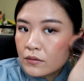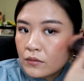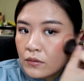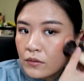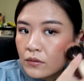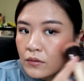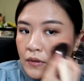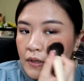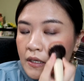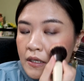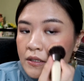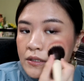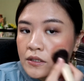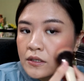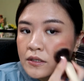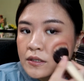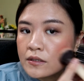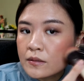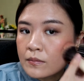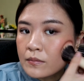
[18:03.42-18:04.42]
Oh, this
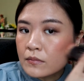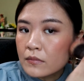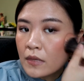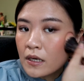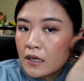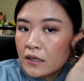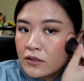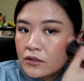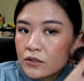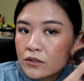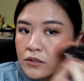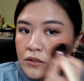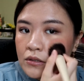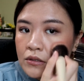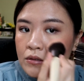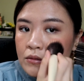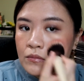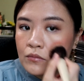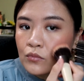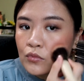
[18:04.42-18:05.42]
is much
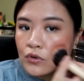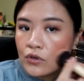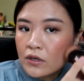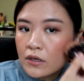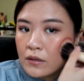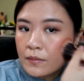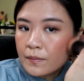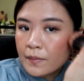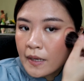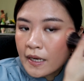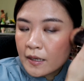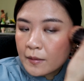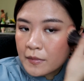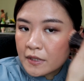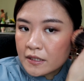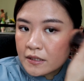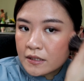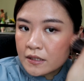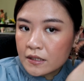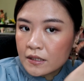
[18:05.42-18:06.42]
more
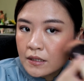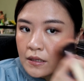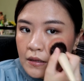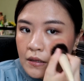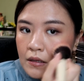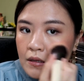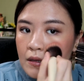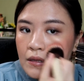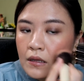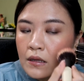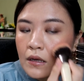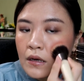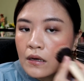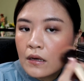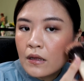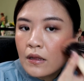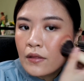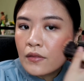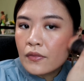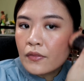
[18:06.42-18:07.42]
pigmented
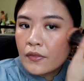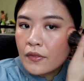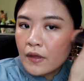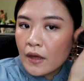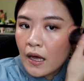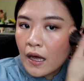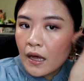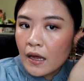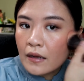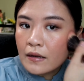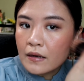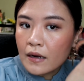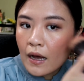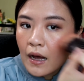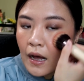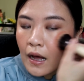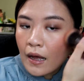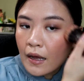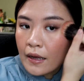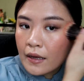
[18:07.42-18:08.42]
than
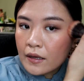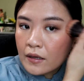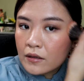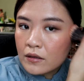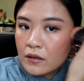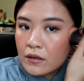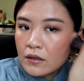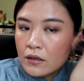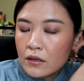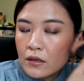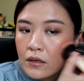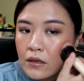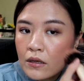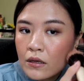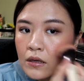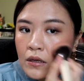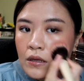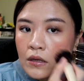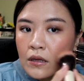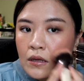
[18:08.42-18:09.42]
I
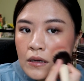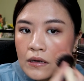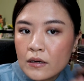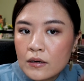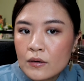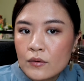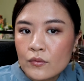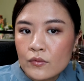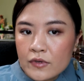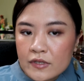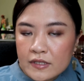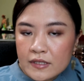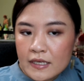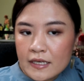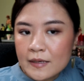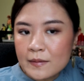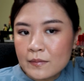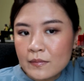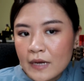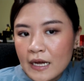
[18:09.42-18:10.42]
would
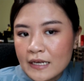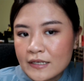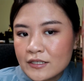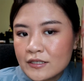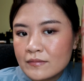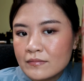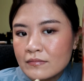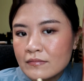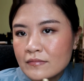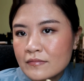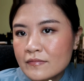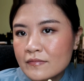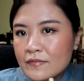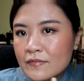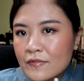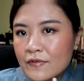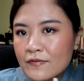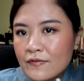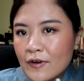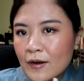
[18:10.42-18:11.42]
imagine
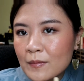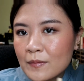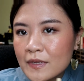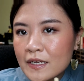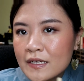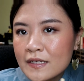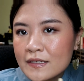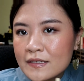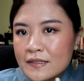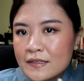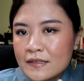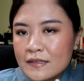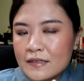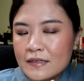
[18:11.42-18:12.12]
from this.